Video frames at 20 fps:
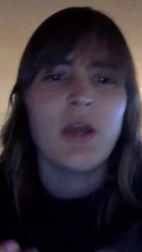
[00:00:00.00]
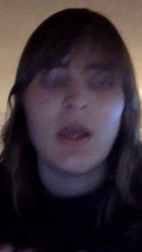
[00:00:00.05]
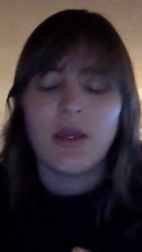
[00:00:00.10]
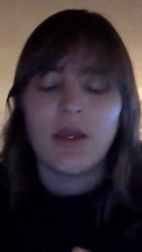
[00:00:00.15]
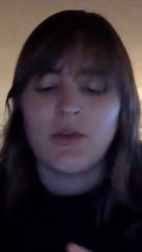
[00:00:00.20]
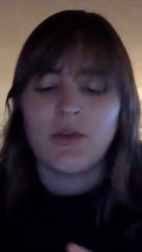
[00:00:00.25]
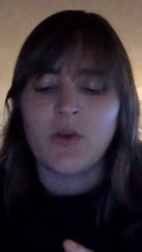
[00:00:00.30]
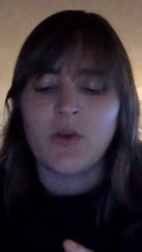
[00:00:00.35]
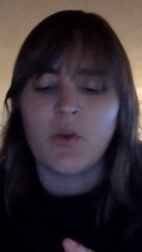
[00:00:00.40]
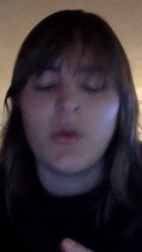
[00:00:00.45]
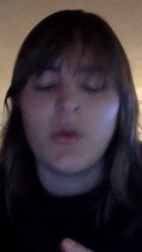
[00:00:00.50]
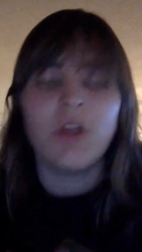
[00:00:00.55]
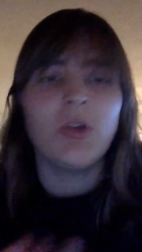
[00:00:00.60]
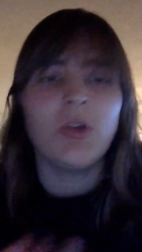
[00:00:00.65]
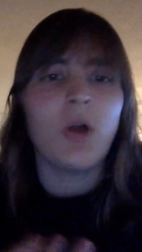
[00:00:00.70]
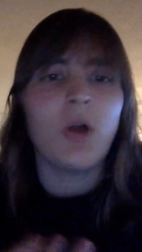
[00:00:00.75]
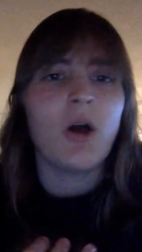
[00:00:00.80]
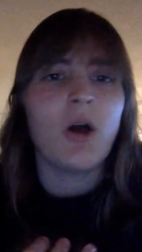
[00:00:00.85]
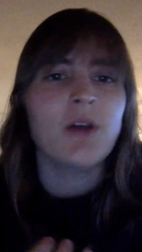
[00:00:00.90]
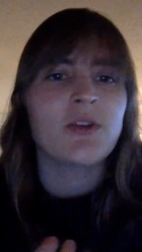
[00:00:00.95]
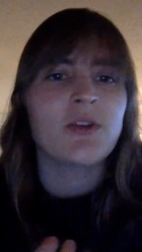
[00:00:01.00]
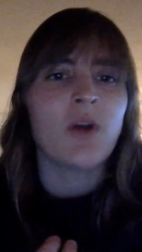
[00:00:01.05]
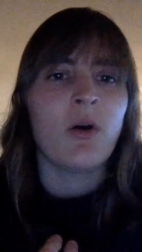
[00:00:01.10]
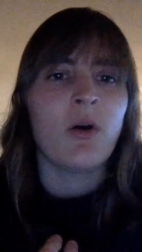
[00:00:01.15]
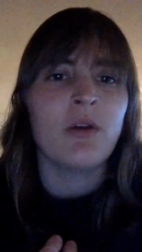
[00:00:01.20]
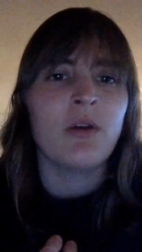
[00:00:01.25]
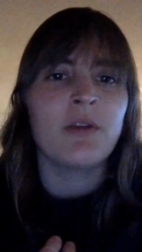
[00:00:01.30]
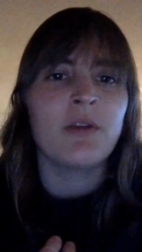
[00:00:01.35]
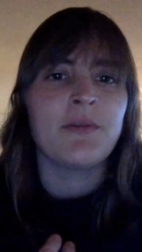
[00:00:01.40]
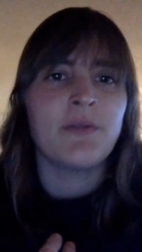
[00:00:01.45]
so we lost
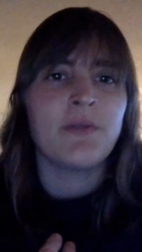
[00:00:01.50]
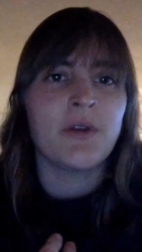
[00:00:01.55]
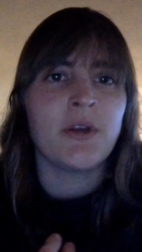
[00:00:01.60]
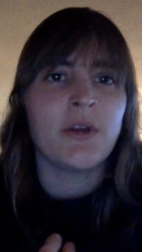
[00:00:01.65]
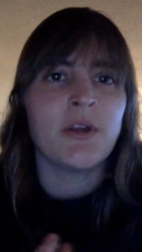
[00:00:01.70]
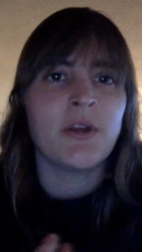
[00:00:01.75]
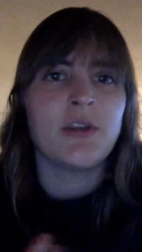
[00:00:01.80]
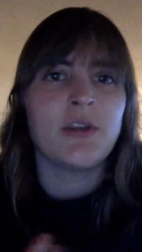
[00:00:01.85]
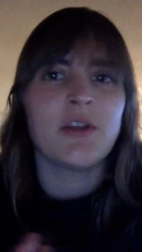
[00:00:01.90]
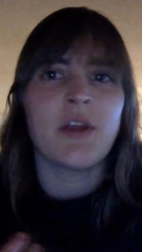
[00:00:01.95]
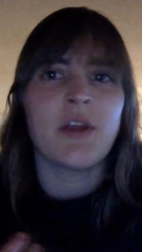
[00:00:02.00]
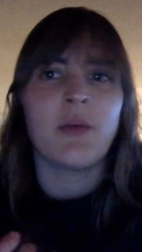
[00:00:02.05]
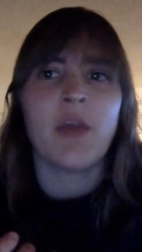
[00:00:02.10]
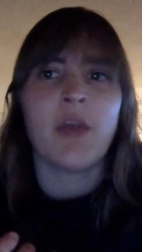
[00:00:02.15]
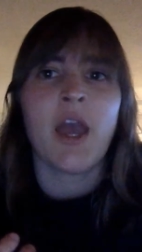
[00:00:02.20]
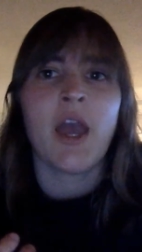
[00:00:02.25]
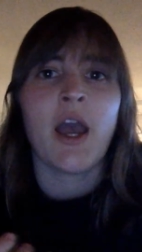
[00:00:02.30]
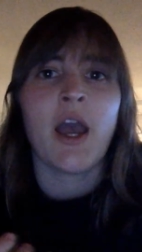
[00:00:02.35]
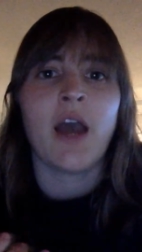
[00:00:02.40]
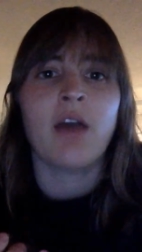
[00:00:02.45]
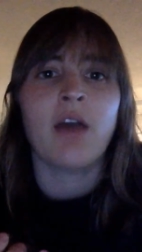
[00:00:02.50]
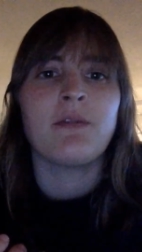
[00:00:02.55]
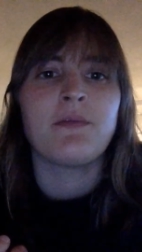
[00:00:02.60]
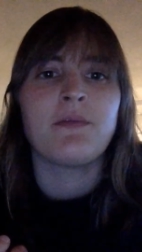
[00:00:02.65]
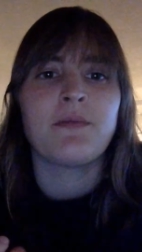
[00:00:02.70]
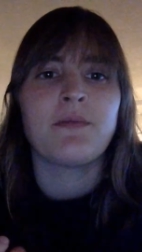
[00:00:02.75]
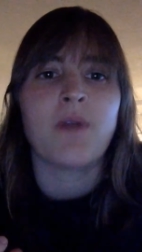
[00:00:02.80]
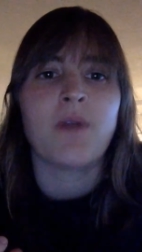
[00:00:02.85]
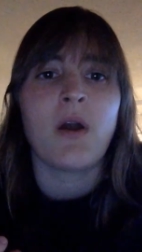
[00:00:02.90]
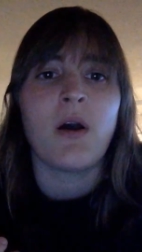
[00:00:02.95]
all the footage that we had
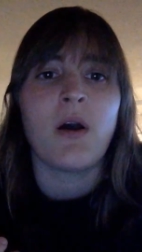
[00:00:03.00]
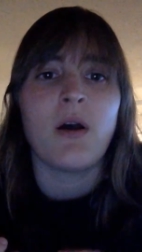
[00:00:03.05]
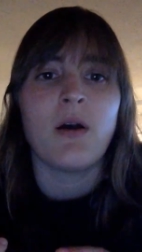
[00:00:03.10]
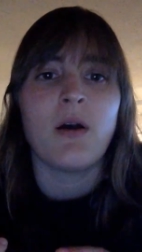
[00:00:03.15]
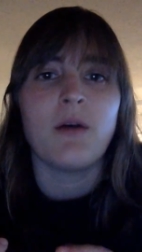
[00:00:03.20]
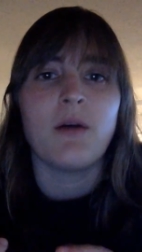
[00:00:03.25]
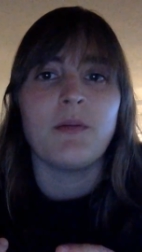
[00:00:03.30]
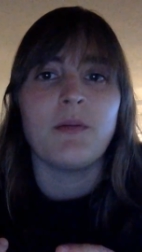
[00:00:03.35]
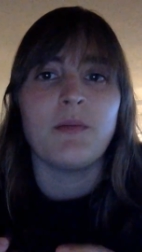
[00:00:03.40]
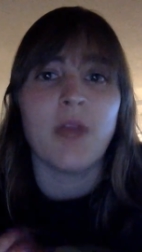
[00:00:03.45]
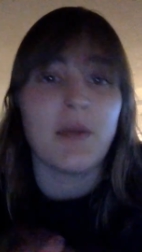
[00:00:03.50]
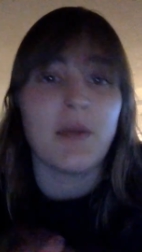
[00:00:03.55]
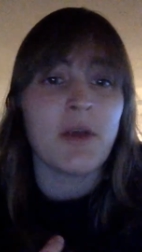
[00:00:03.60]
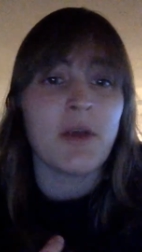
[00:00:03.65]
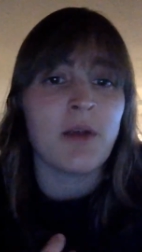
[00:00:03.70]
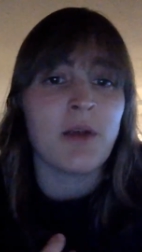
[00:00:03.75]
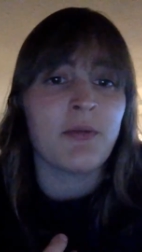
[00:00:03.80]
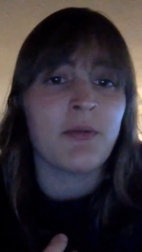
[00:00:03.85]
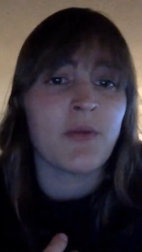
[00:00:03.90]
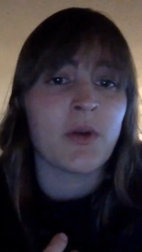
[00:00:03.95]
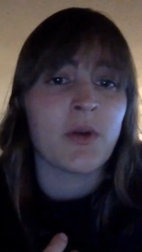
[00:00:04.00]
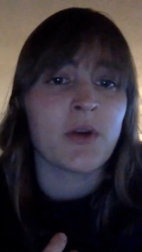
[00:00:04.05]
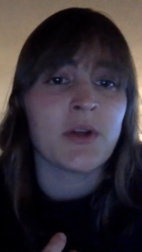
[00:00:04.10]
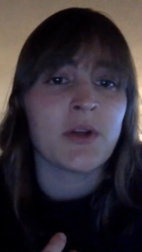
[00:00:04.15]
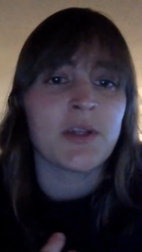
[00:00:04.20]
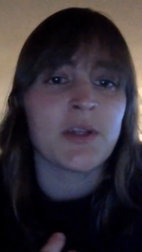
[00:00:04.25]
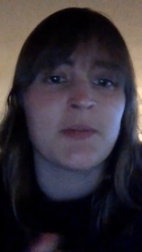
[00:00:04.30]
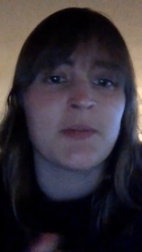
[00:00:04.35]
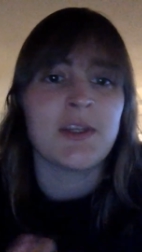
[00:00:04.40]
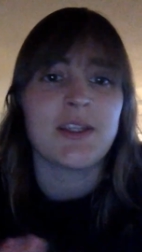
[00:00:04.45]
from Nightmare Before
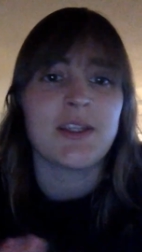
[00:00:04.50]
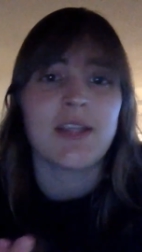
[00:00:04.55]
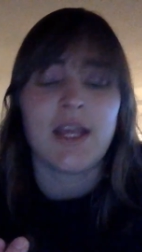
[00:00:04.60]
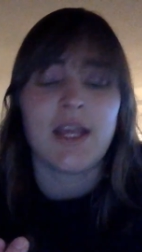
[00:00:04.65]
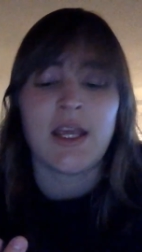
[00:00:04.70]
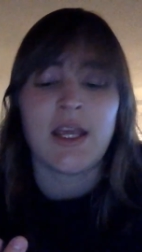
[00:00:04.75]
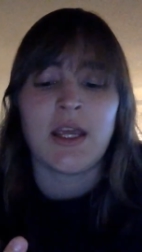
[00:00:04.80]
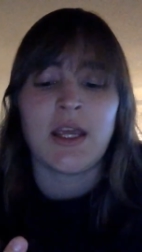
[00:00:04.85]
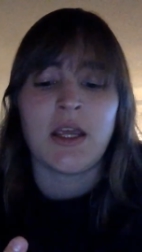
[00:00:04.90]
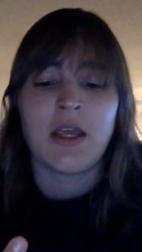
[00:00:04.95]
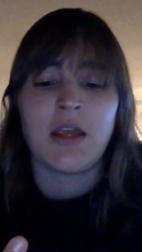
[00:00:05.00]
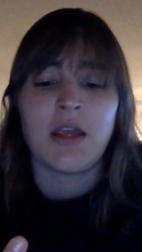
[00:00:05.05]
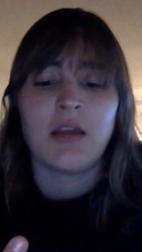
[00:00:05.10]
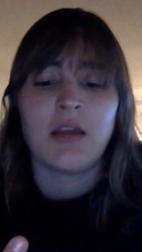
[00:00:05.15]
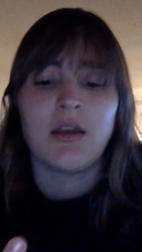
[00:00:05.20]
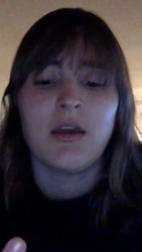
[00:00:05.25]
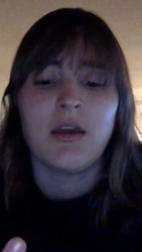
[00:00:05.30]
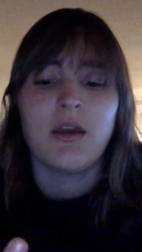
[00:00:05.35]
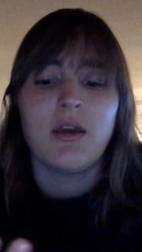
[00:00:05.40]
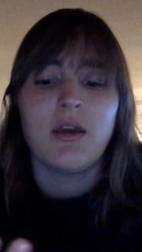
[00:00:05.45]
Christmas and